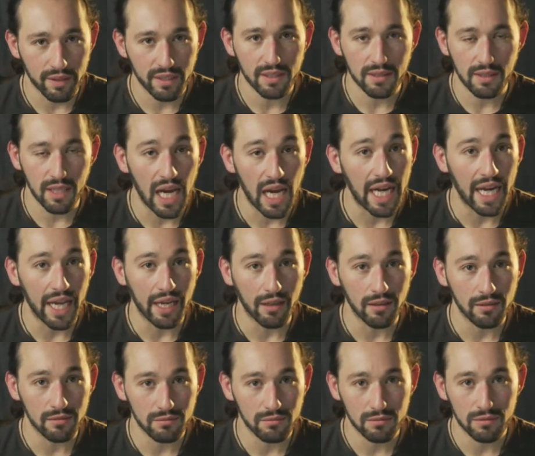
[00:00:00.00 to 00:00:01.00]
lighting.
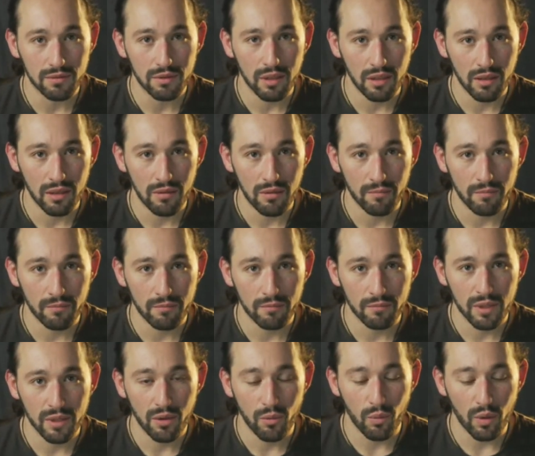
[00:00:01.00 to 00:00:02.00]

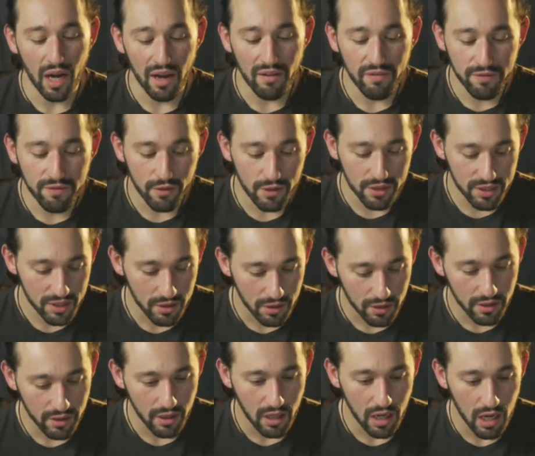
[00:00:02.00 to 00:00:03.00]
When I first
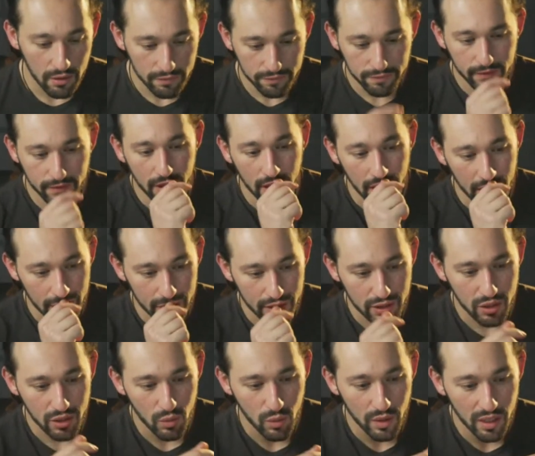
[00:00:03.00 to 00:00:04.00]
started off
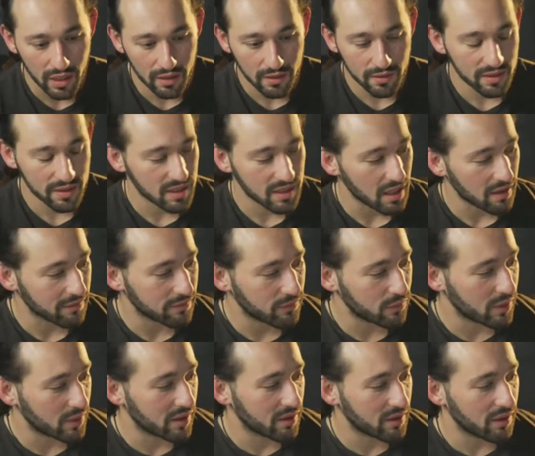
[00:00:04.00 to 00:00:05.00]
doing stuff
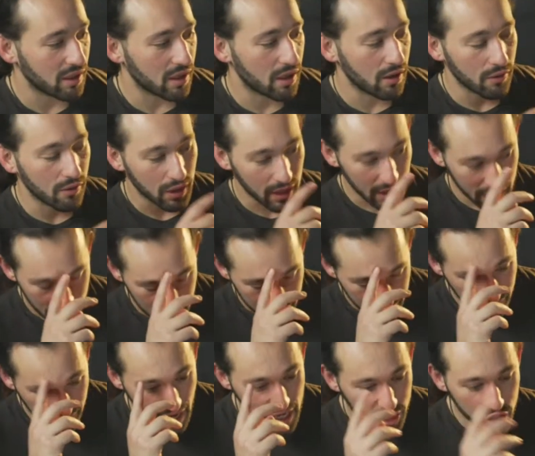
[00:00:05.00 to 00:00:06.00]
with,
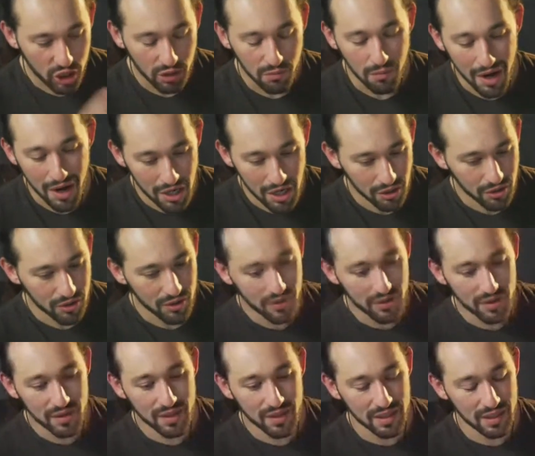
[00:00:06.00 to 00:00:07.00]
fashion
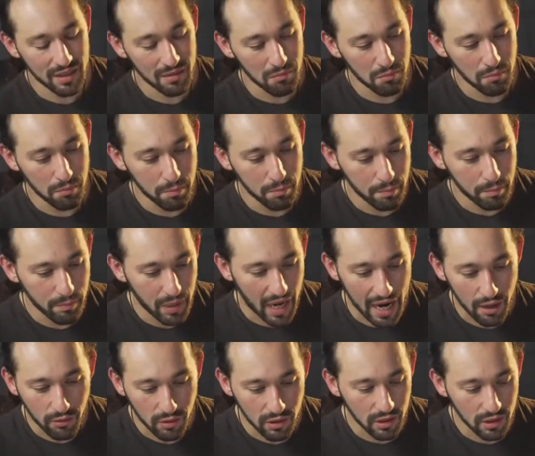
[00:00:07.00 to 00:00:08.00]
models and
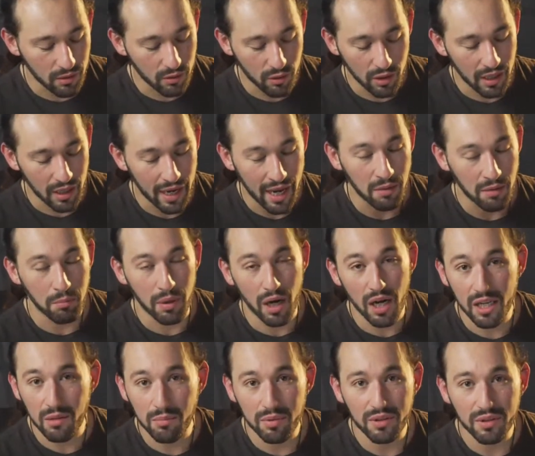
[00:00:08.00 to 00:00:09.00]
power and
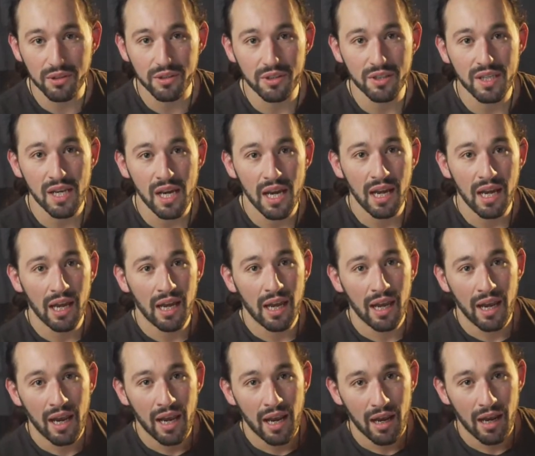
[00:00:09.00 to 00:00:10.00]
bodybuilders,
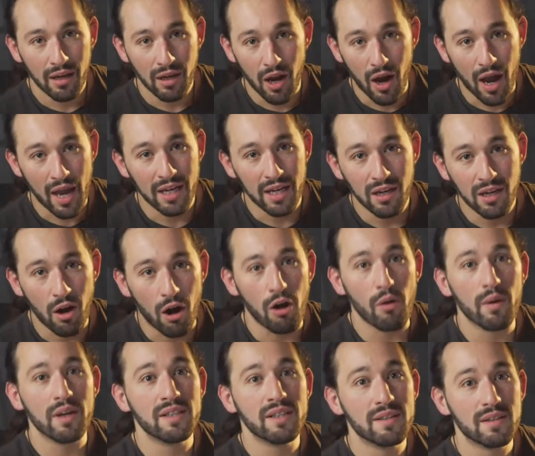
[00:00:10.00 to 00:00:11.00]
I didn't
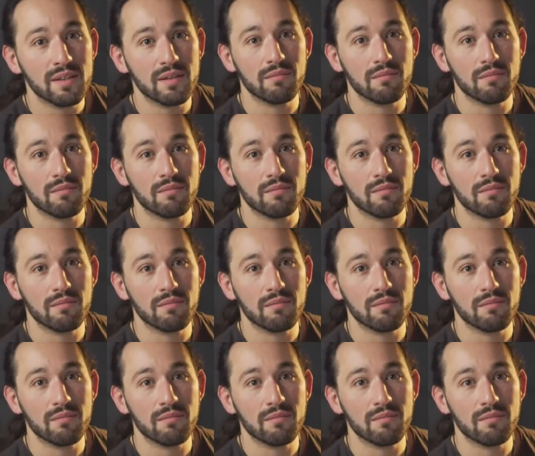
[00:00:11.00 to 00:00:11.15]
always